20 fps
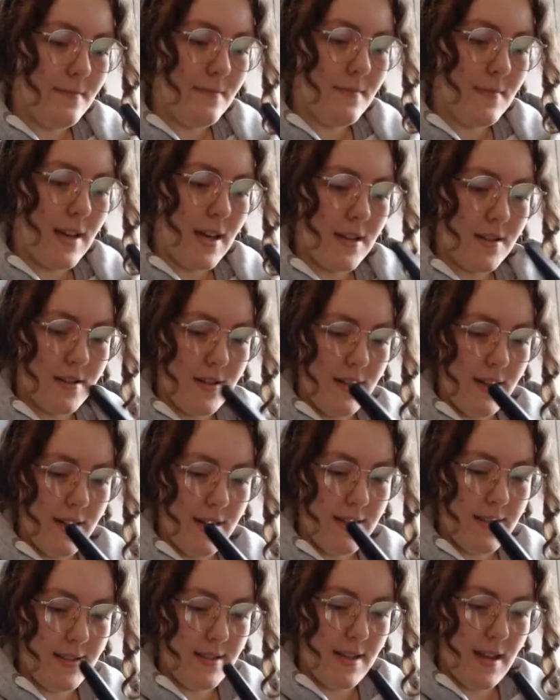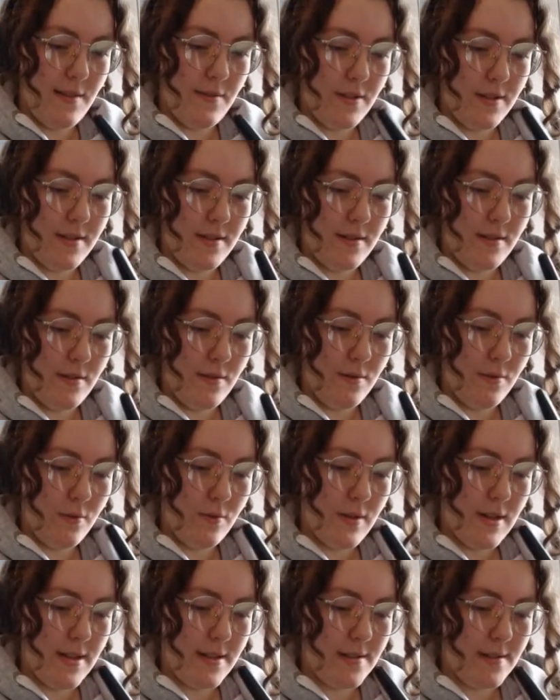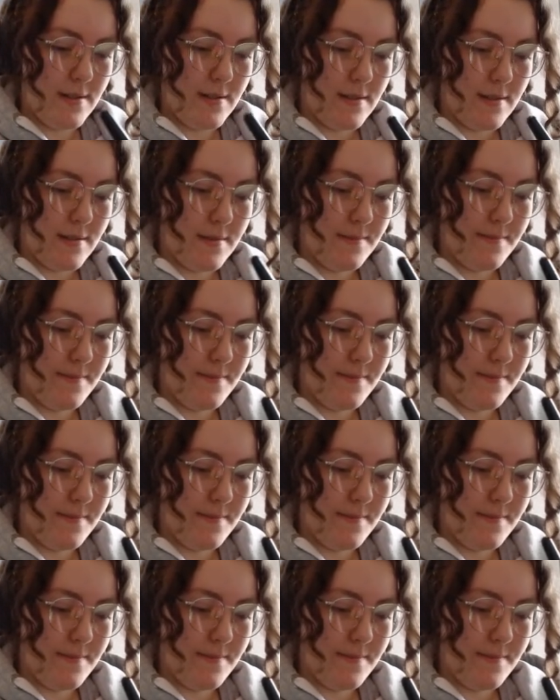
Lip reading: Actually, let's save it to Doodle Quest.